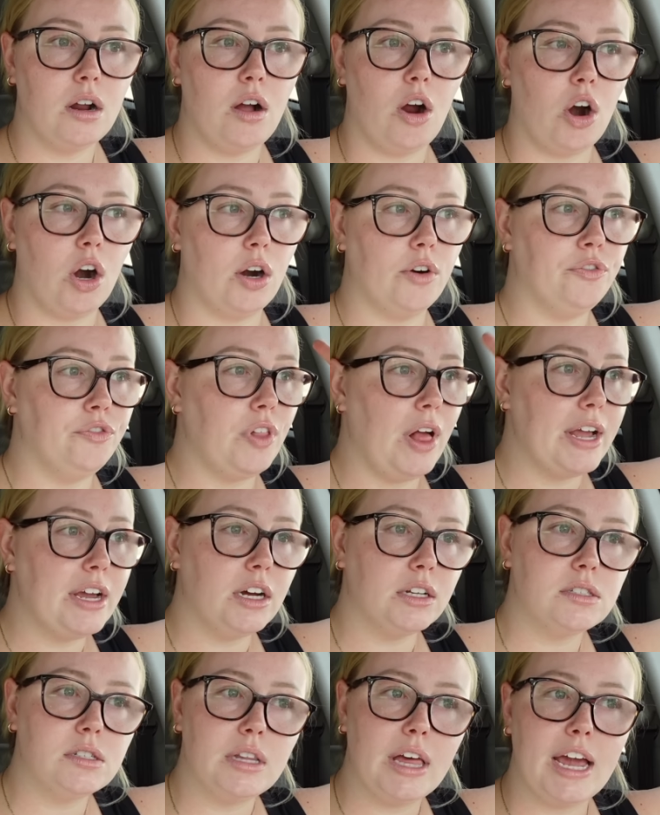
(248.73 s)
Our flight
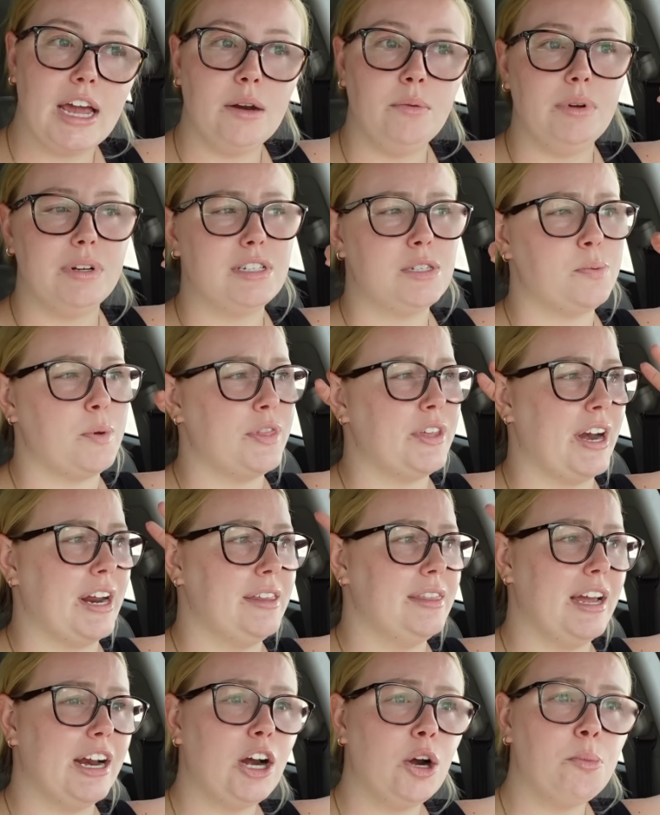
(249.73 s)
got delayed. We had to spend the night
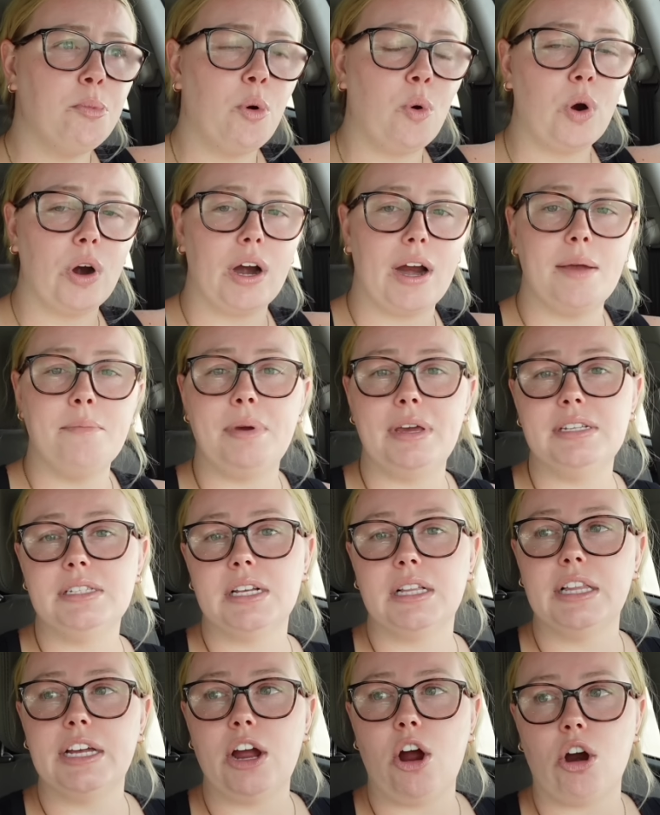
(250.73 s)
in the airport. And
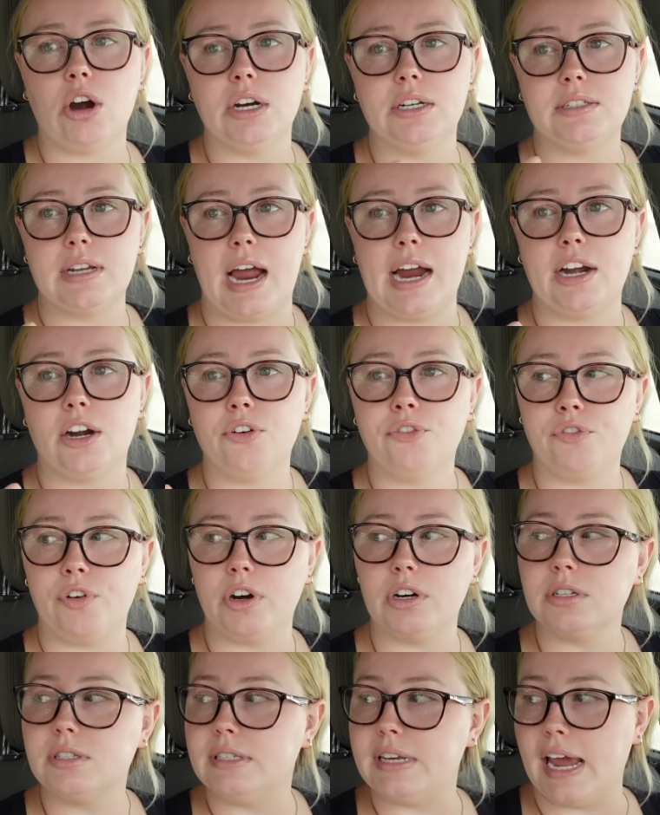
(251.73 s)
basically, our entire
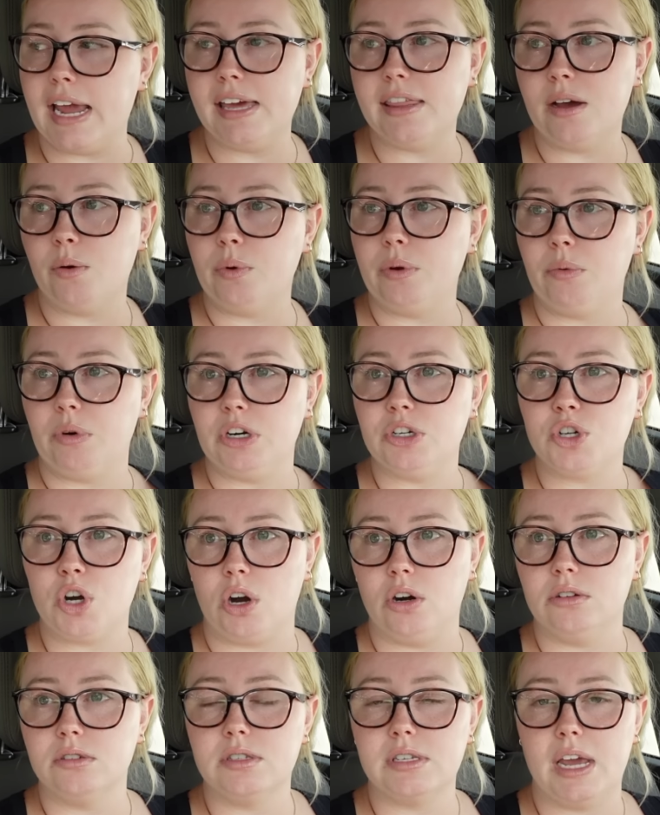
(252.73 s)
first day that we were in
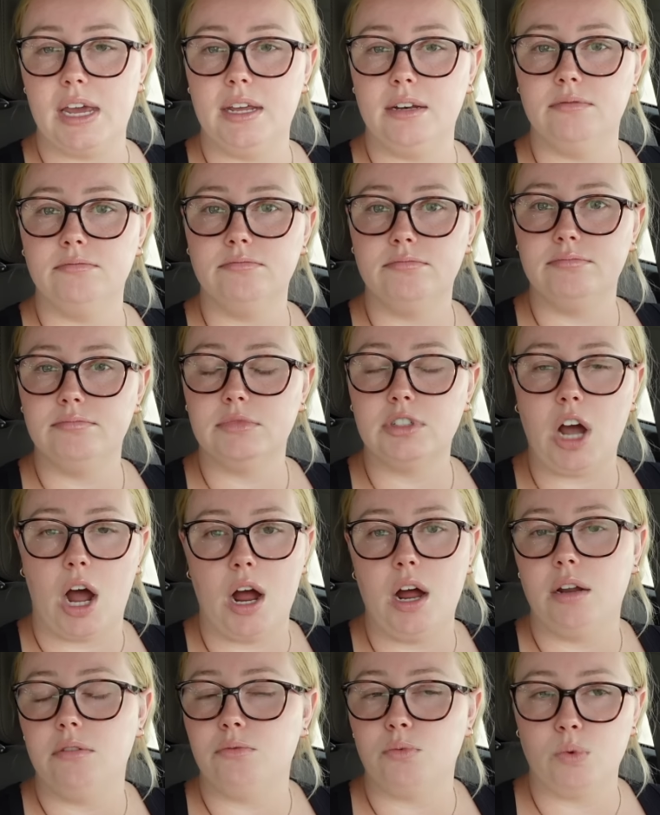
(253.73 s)
Charleston
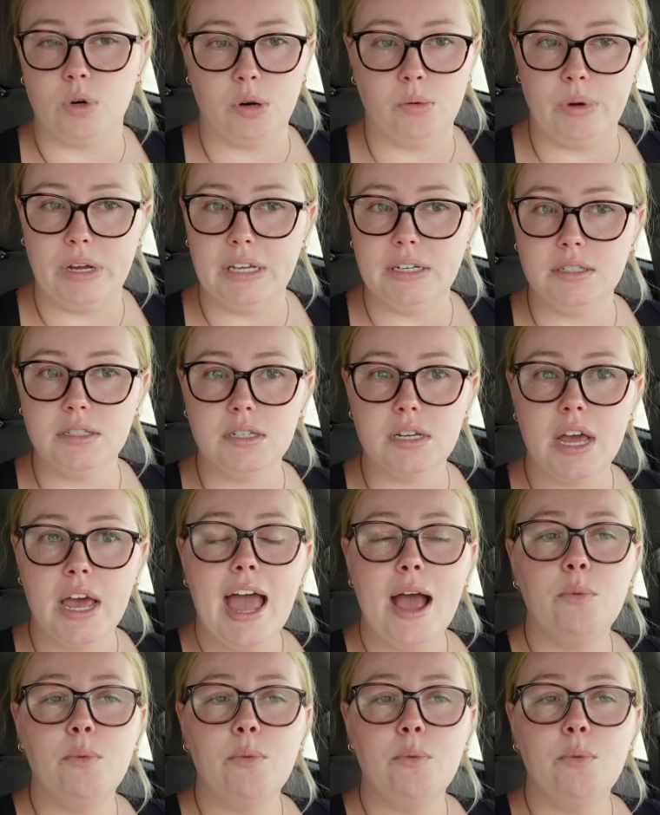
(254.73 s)
got ruined.